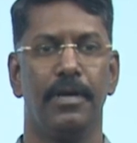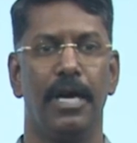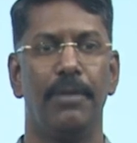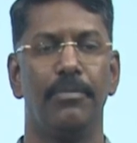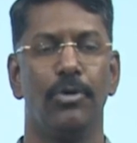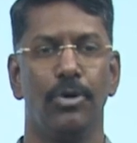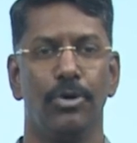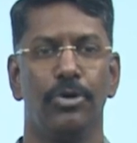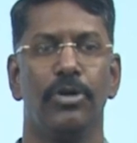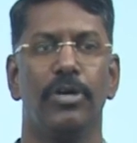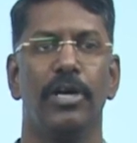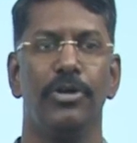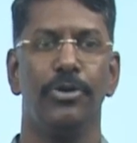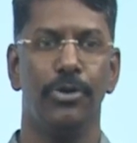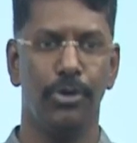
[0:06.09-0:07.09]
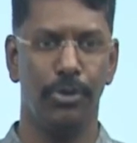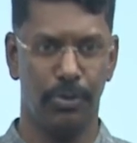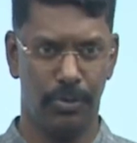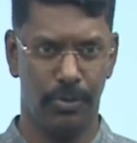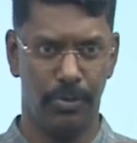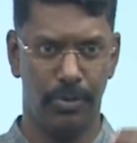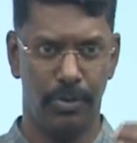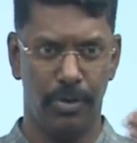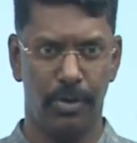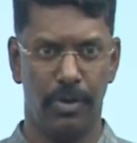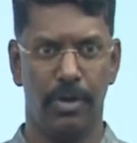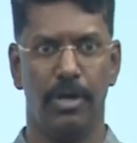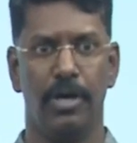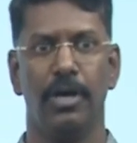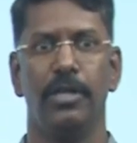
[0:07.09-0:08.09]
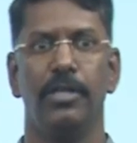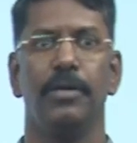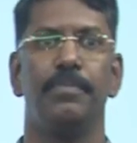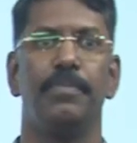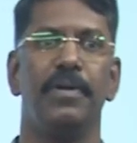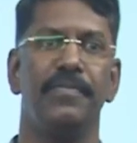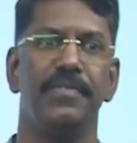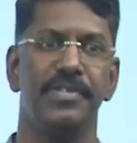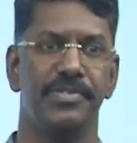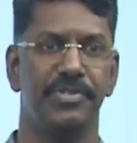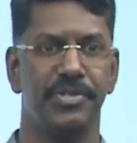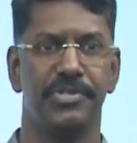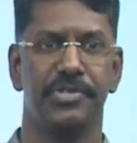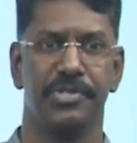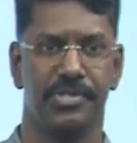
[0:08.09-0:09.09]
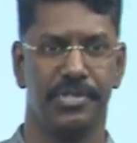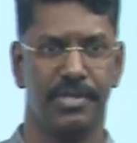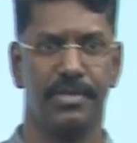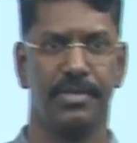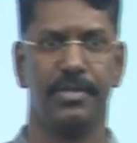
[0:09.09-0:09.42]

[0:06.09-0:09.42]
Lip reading: I am going to continue the previous discussion.